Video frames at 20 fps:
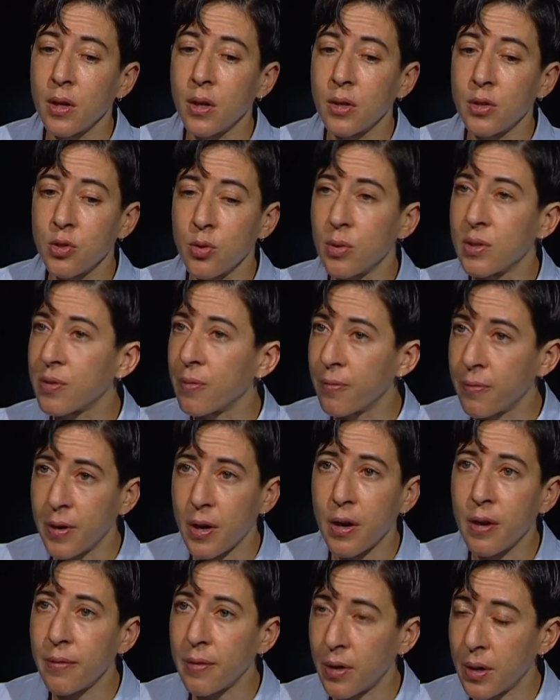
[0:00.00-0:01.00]
So it's a
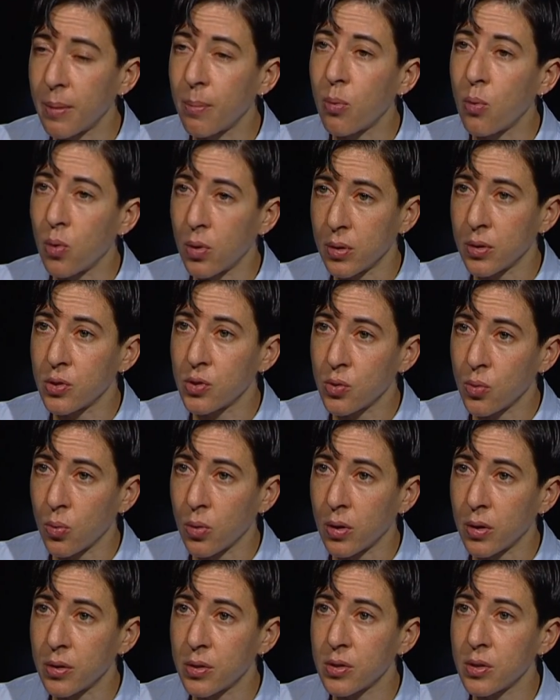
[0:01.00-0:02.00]
very, very important
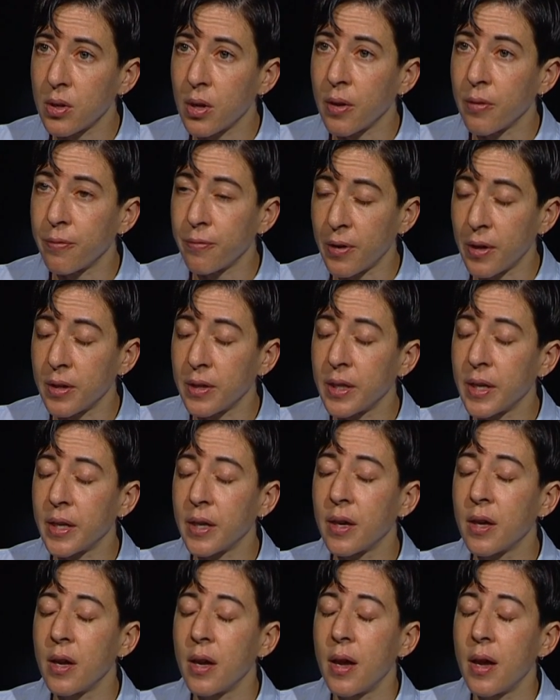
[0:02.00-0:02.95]
source of funding.